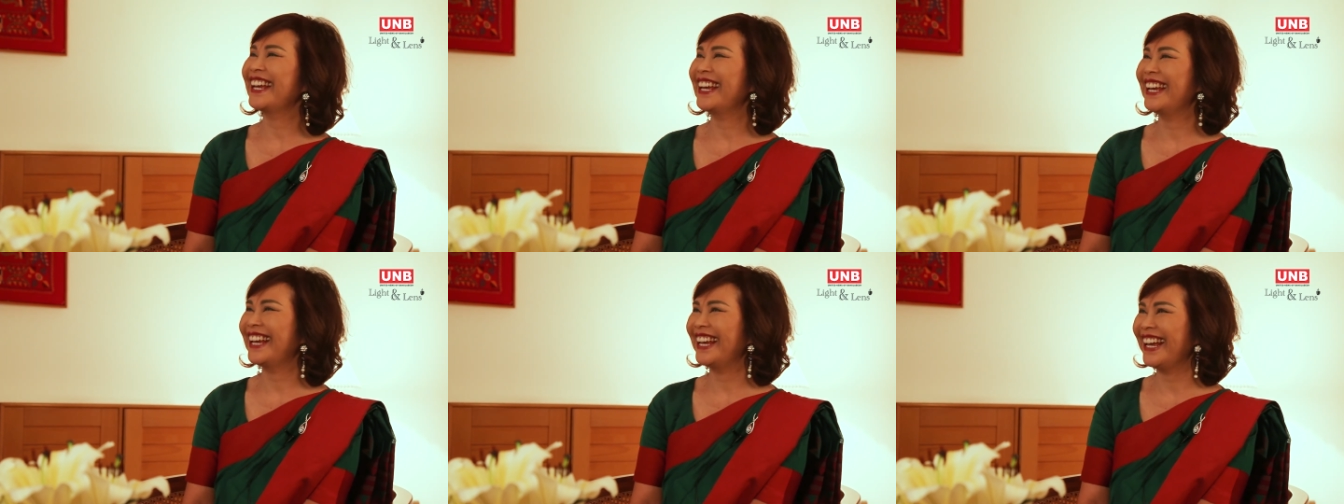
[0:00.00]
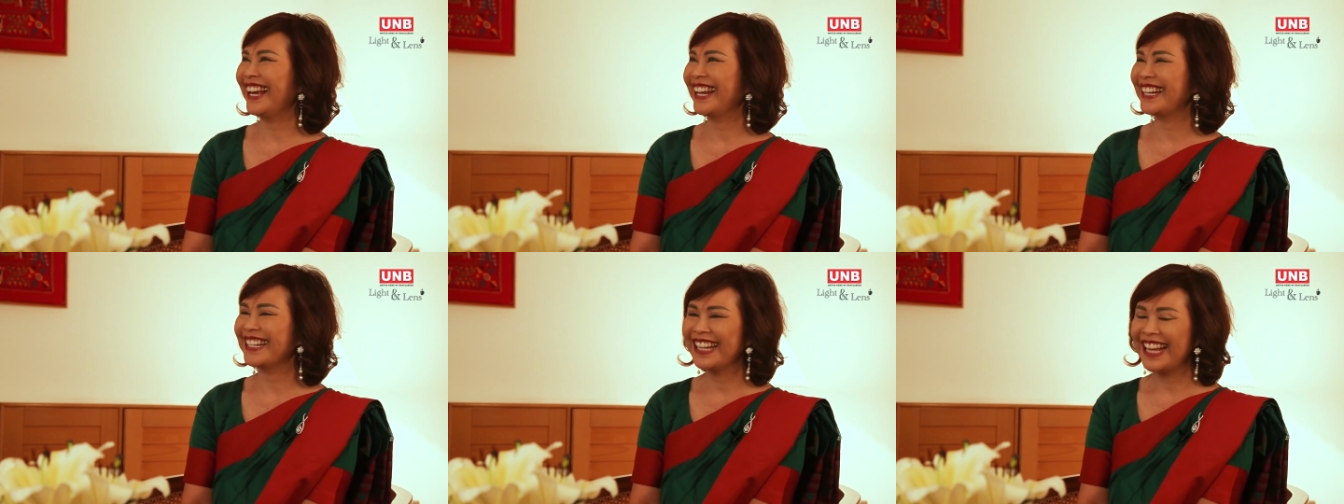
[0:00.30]

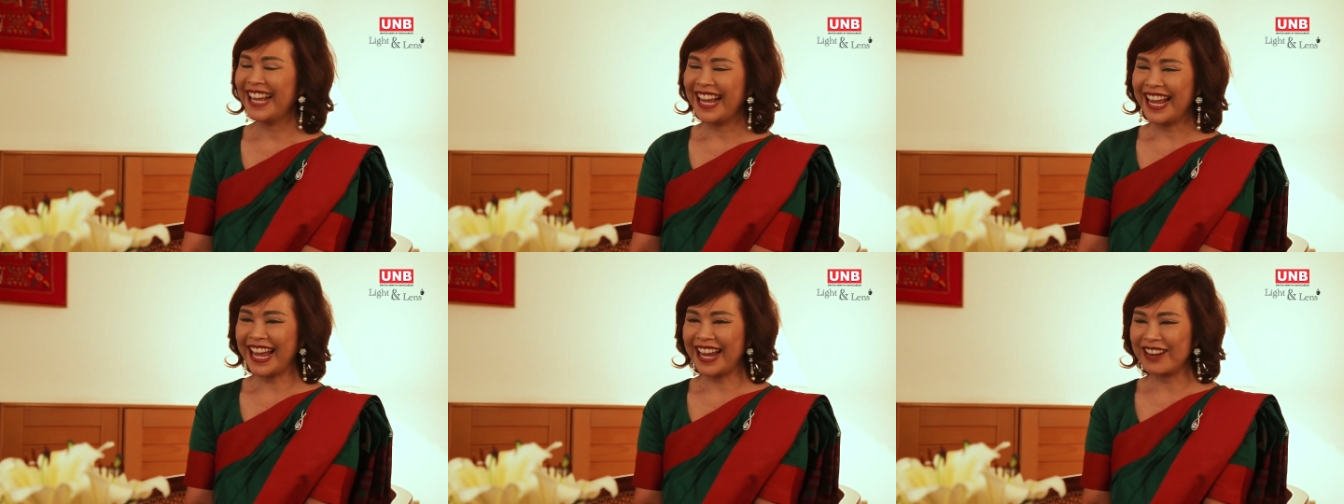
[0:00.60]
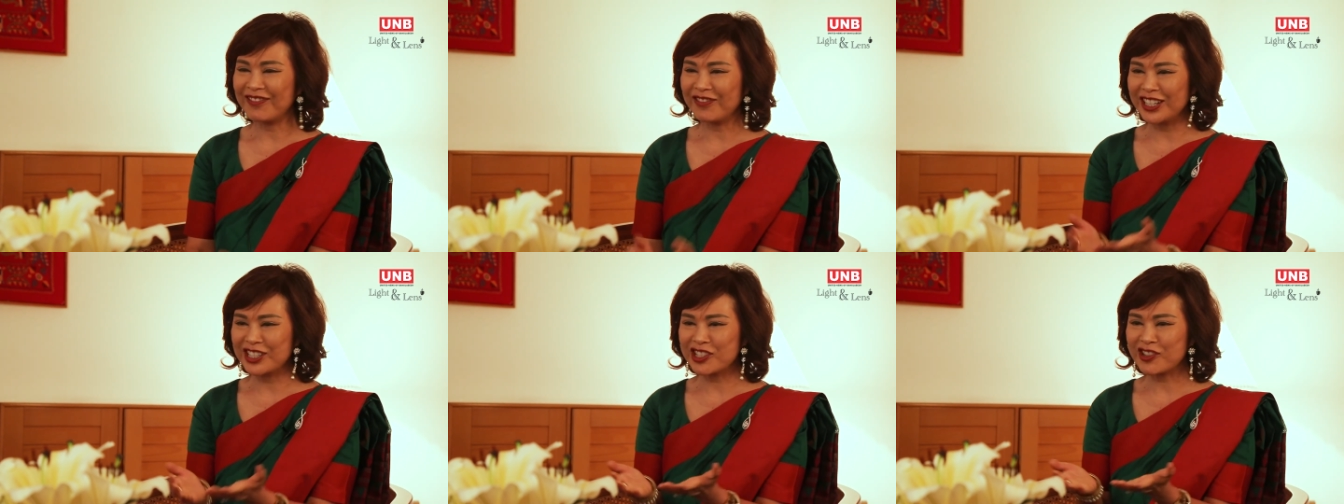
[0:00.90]

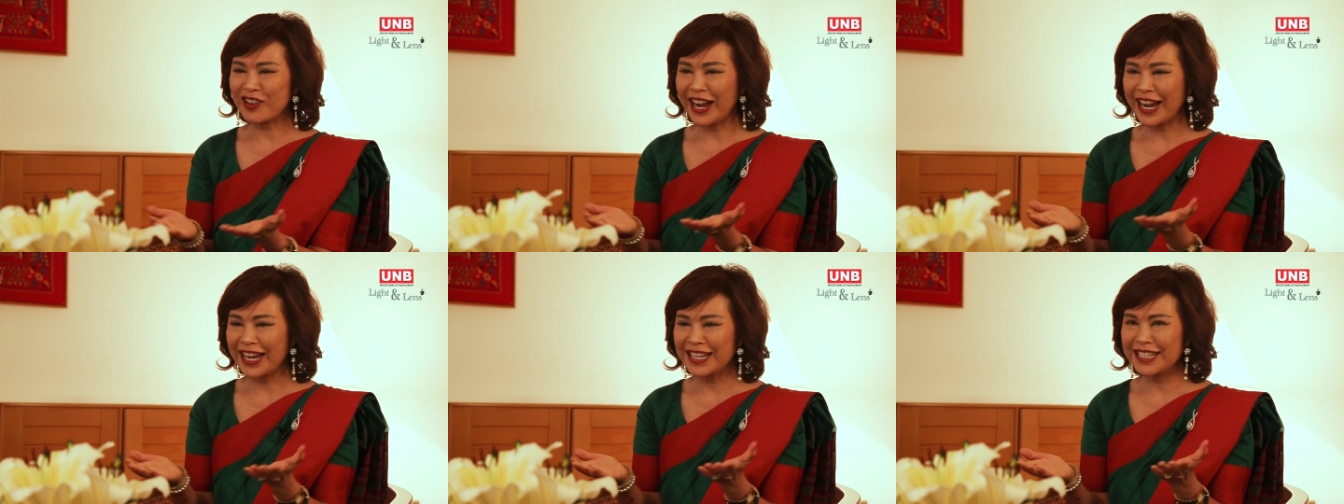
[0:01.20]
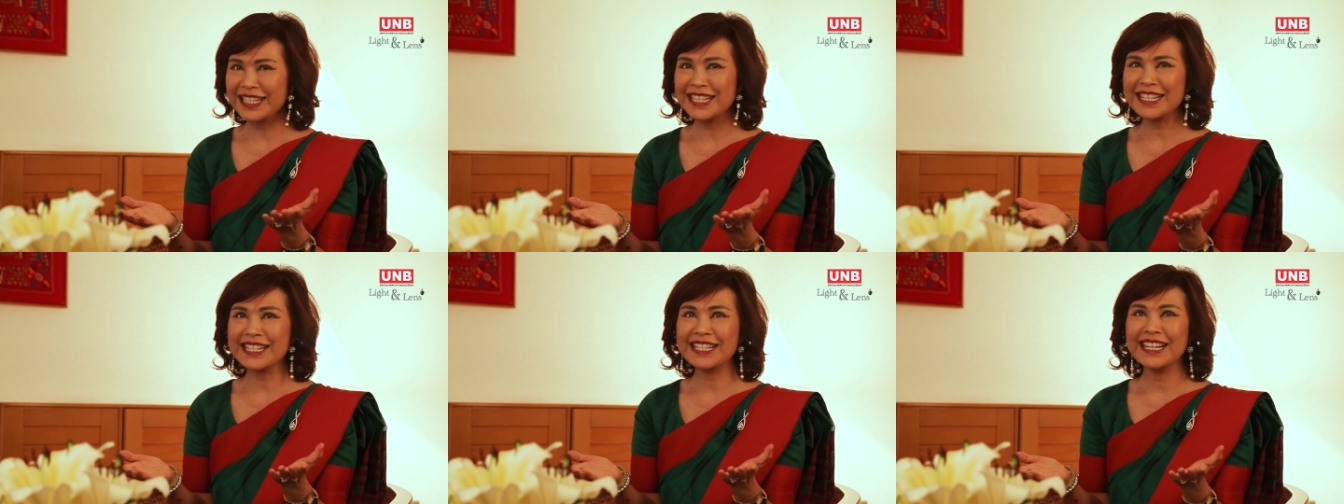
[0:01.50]
and we
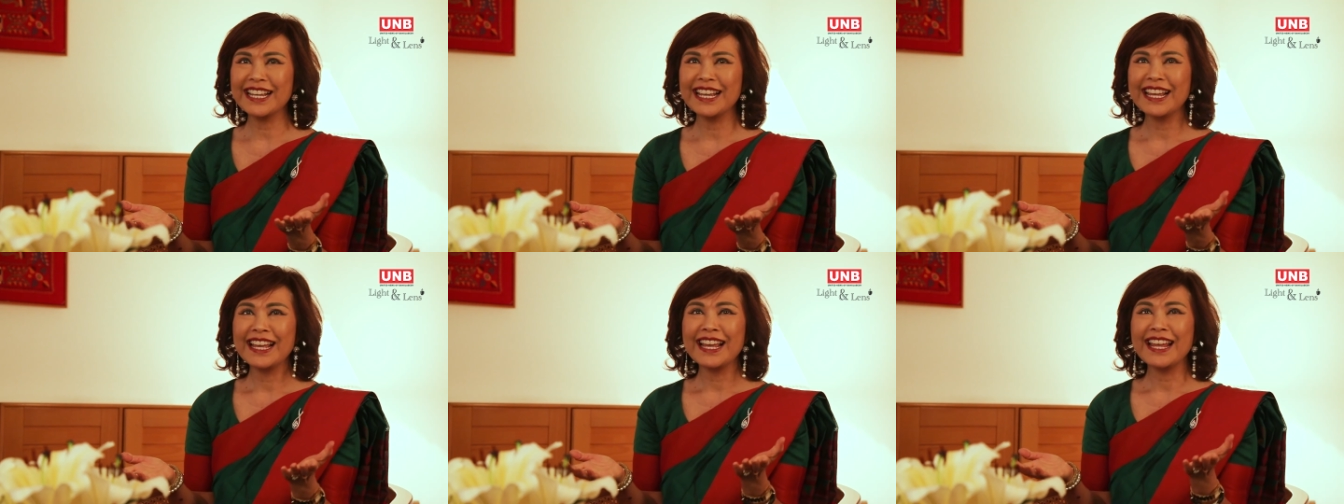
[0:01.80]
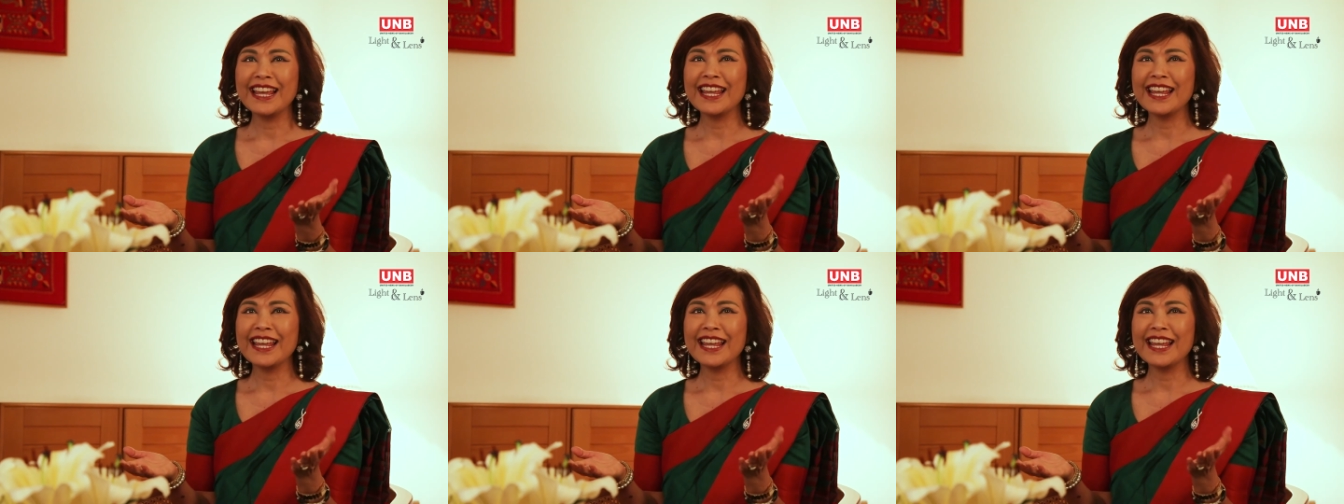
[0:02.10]
tried this